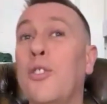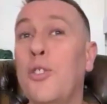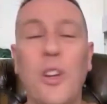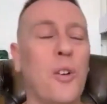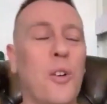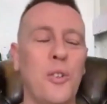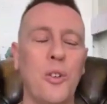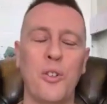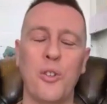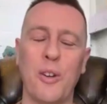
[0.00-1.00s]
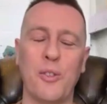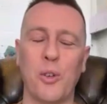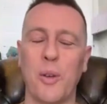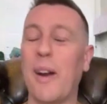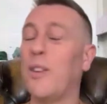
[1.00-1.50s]
guess you're
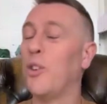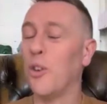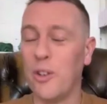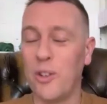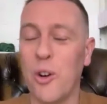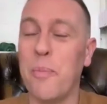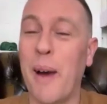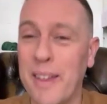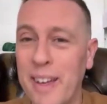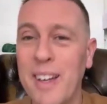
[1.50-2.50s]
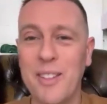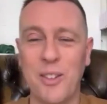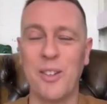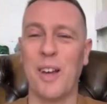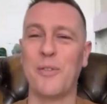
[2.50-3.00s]
always talking about you're a bather.
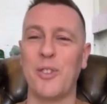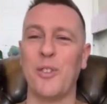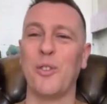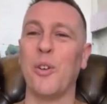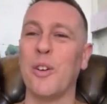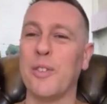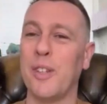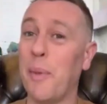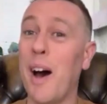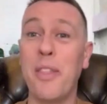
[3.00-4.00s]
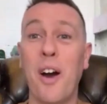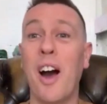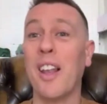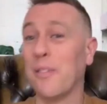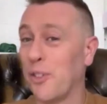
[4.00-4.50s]
You love to use your oils in the bath.
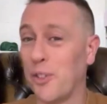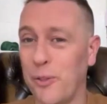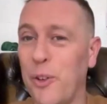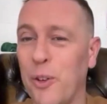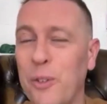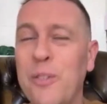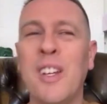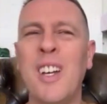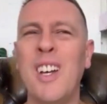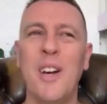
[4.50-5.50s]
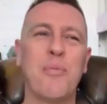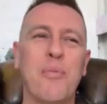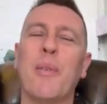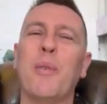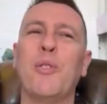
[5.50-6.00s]
I love to diffuse.
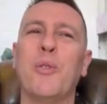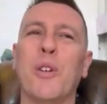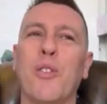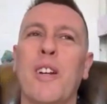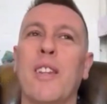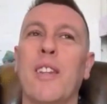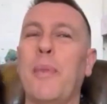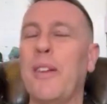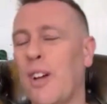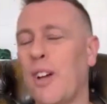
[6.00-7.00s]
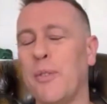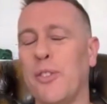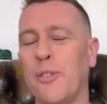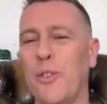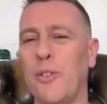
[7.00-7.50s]
Probably would you agree that the best time
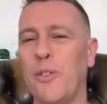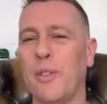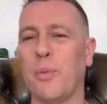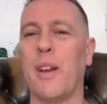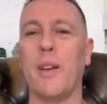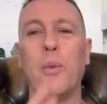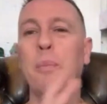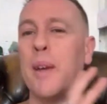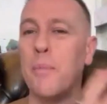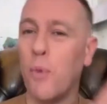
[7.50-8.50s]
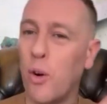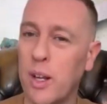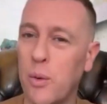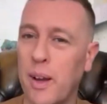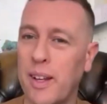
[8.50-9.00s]
to diffuse this one, it wouldn't be a
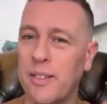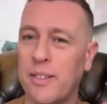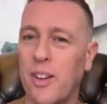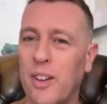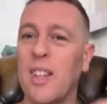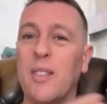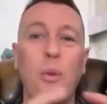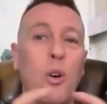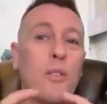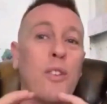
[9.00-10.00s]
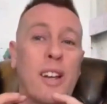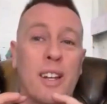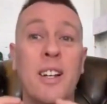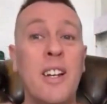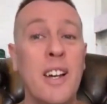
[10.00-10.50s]
morning one necessarily. It's more of
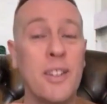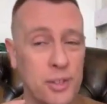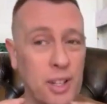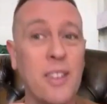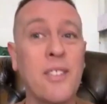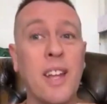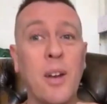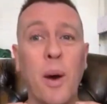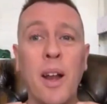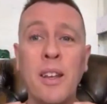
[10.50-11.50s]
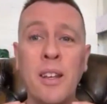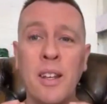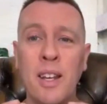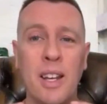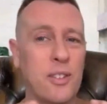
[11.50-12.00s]
like a sunset one.
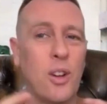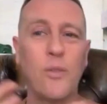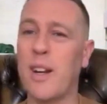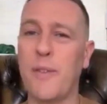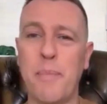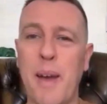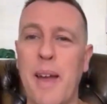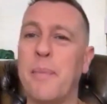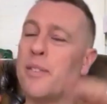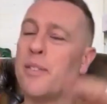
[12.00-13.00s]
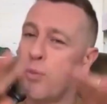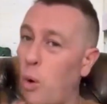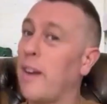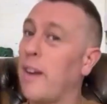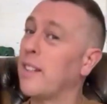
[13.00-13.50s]
It's not ready for bed, but it's just
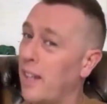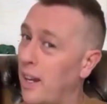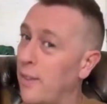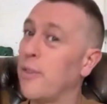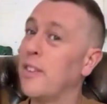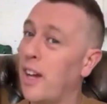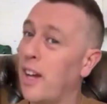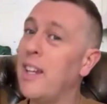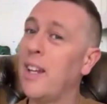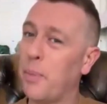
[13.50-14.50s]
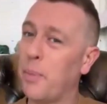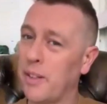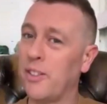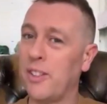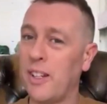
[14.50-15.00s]
winding down from the day and helping to